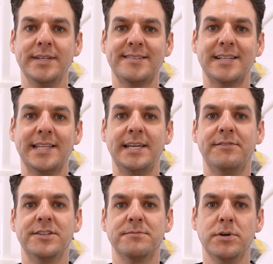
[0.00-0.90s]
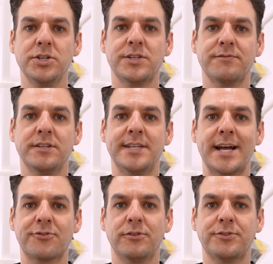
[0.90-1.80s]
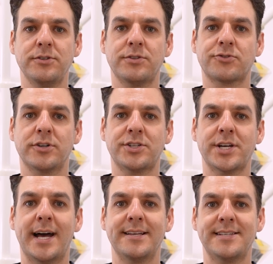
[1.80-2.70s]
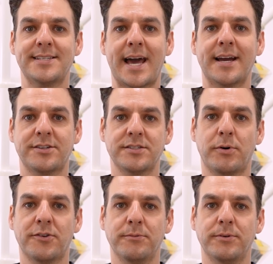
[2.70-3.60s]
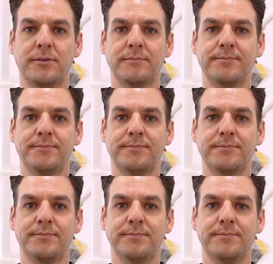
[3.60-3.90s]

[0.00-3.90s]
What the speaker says: is to leave as much of the natural tooth structure as intact as possible.